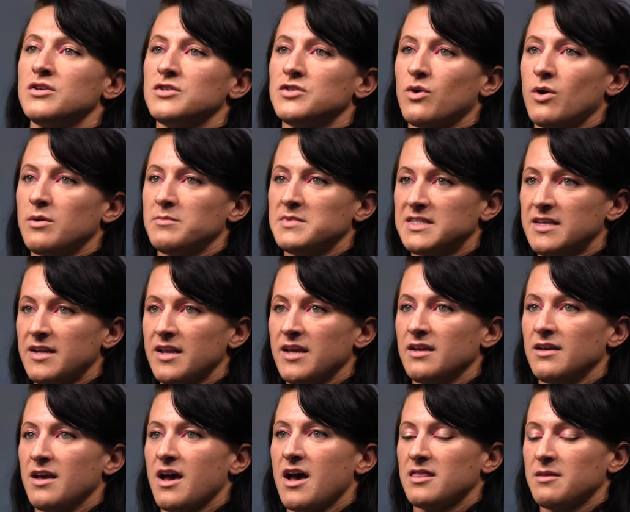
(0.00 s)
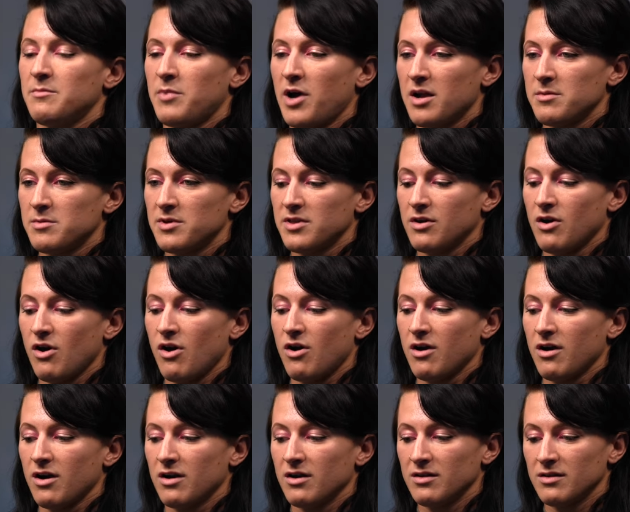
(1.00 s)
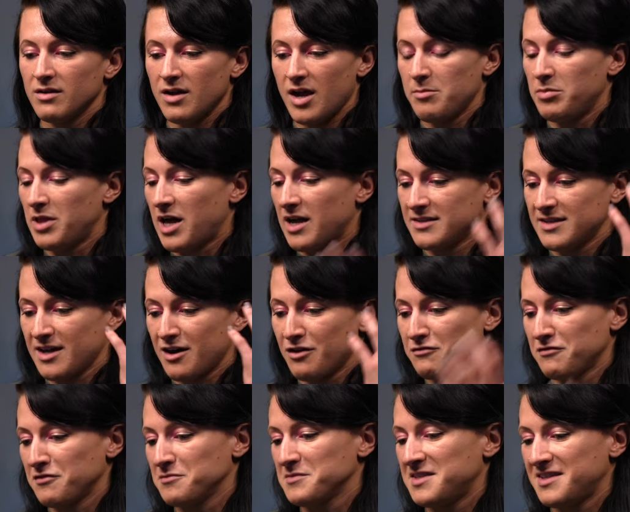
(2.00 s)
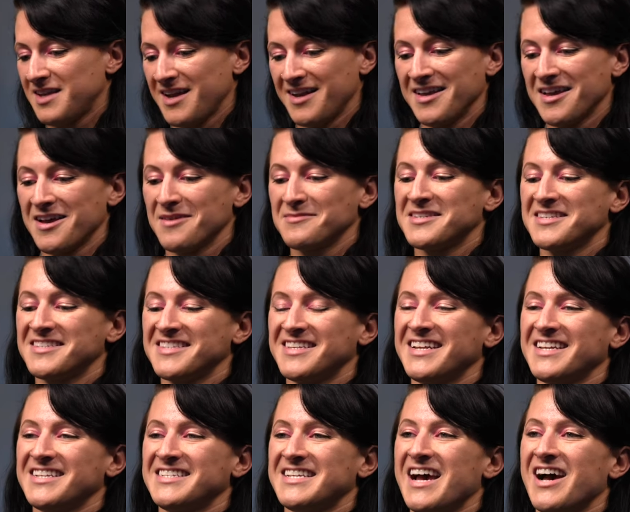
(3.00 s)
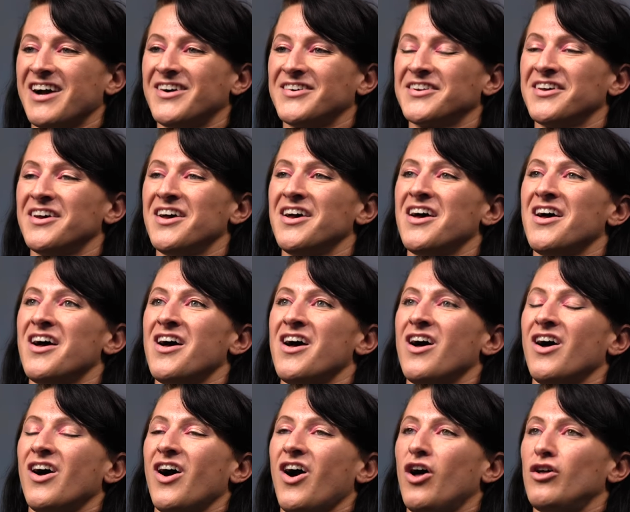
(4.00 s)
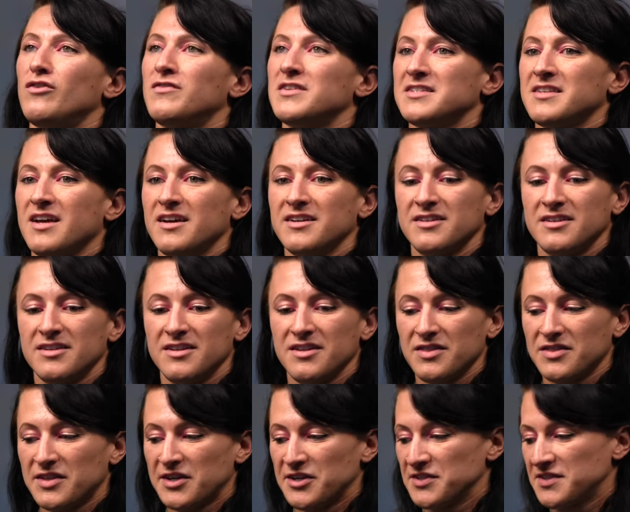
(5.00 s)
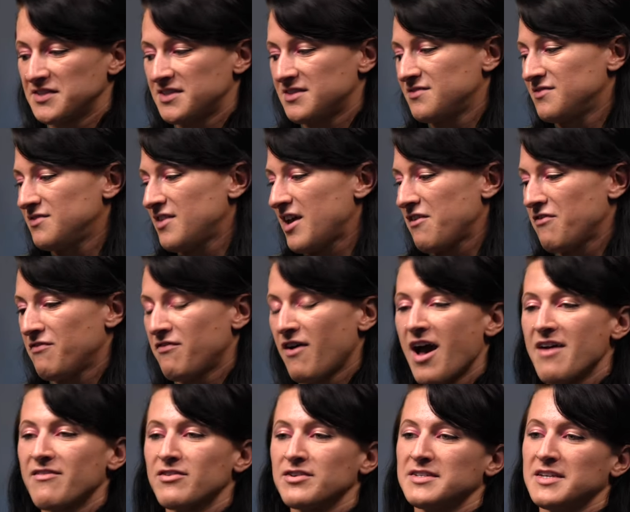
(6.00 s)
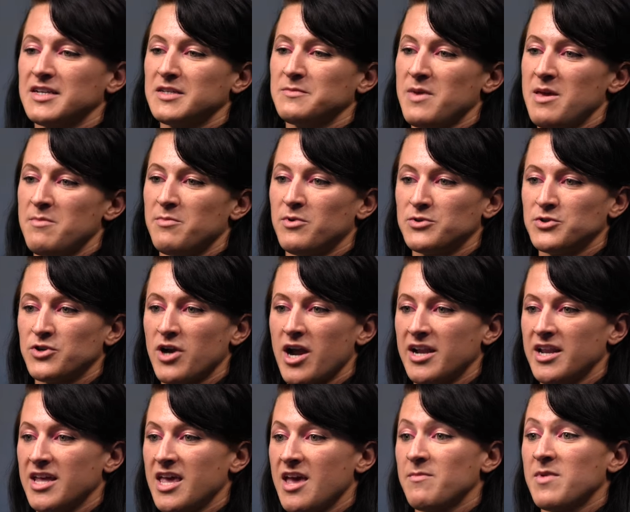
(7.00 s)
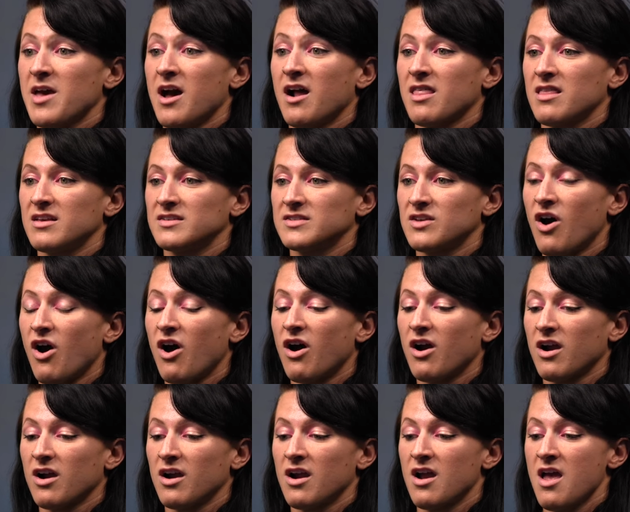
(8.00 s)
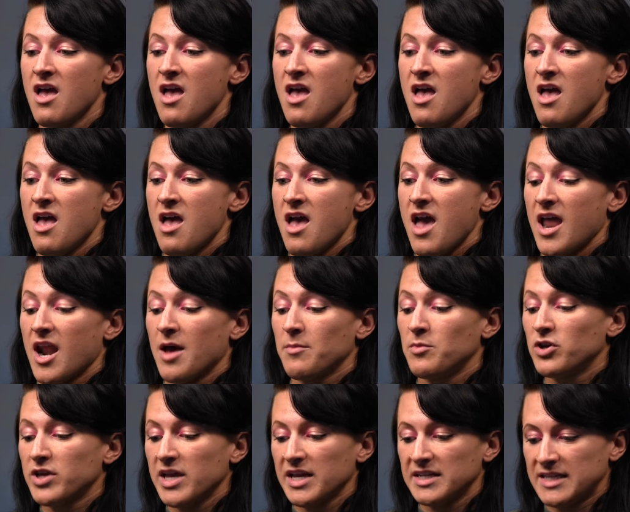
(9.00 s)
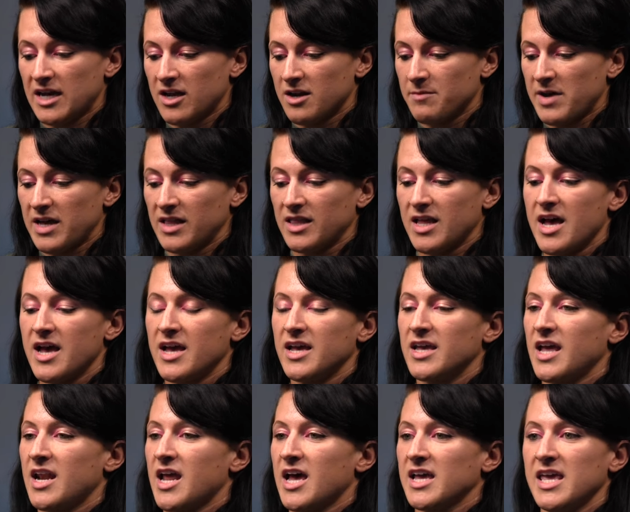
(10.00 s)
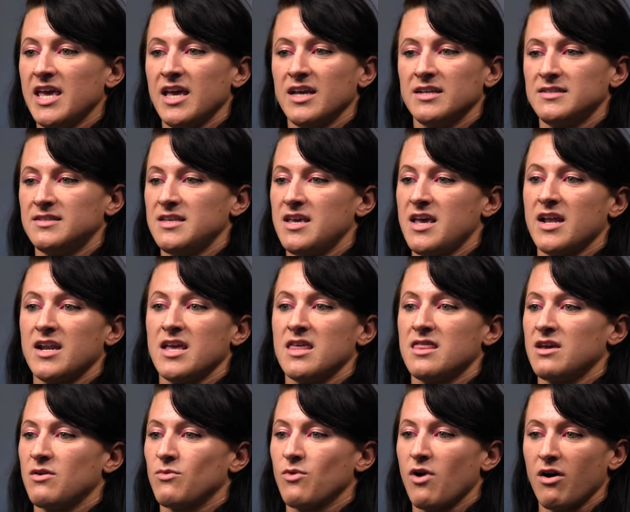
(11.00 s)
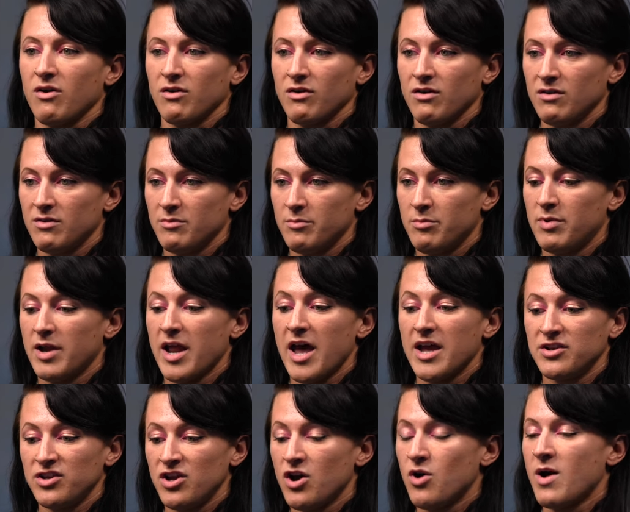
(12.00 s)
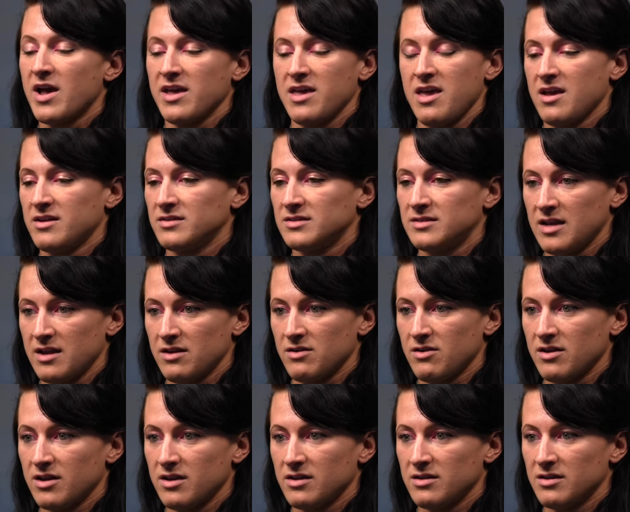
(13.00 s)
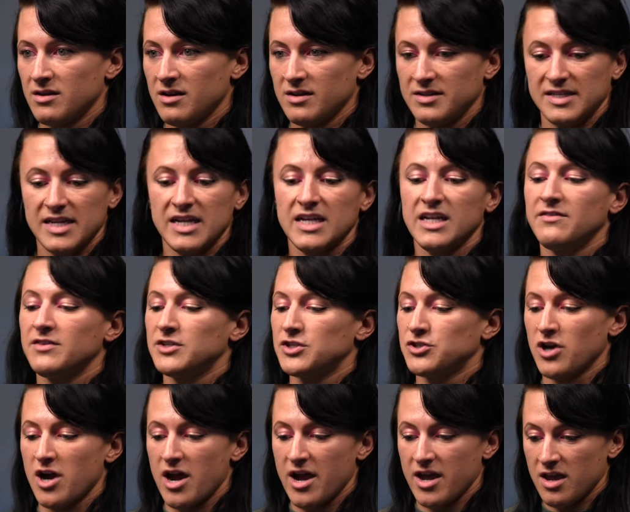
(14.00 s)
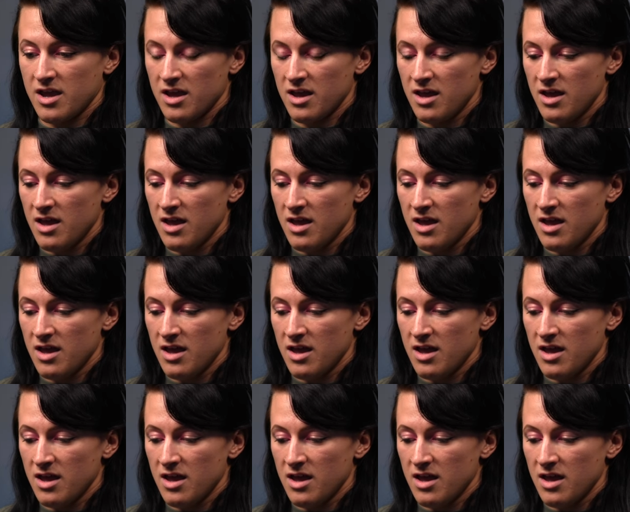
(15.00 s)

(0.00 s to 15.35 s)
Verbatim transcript: So I'm sitting at the bottom of the car. I blacked out from standing up to sitting down. All of a sudden, there's like five or six people trying to get me out of this car. And I'm looking down at my leg and I can't see anything wrong. But I know I can't stand on it. Didn't even try.